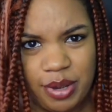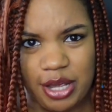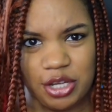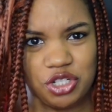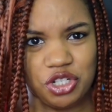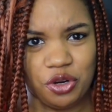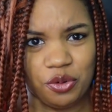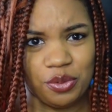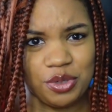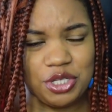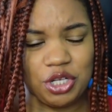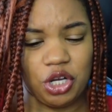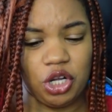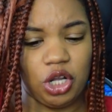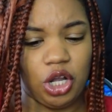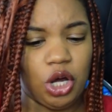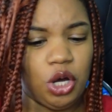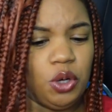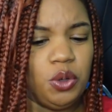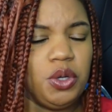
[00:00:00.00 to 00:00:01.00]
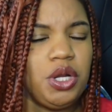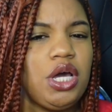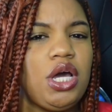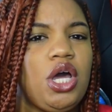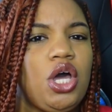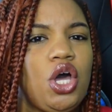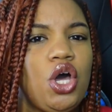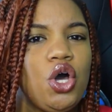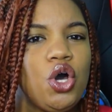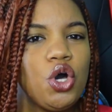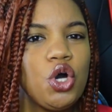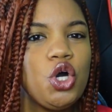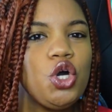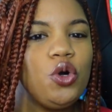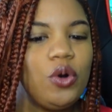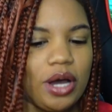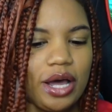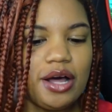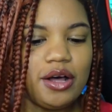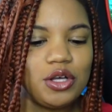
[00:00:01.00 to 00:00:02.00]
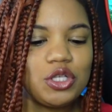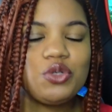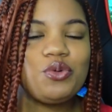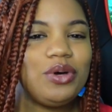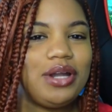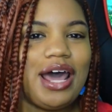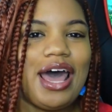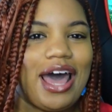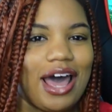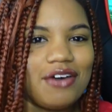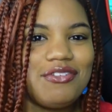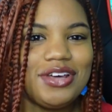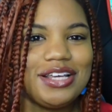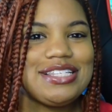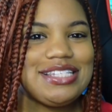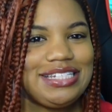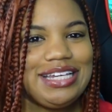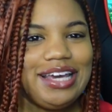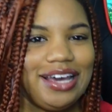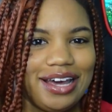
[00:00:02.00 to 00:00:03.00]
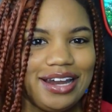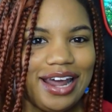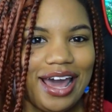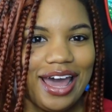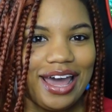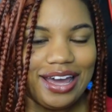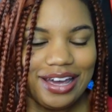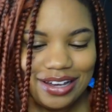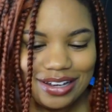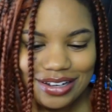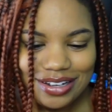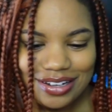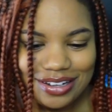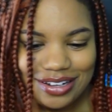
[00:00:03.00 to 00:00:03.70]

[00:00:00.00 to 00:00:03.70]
Master was a clone, who else would have his DNA?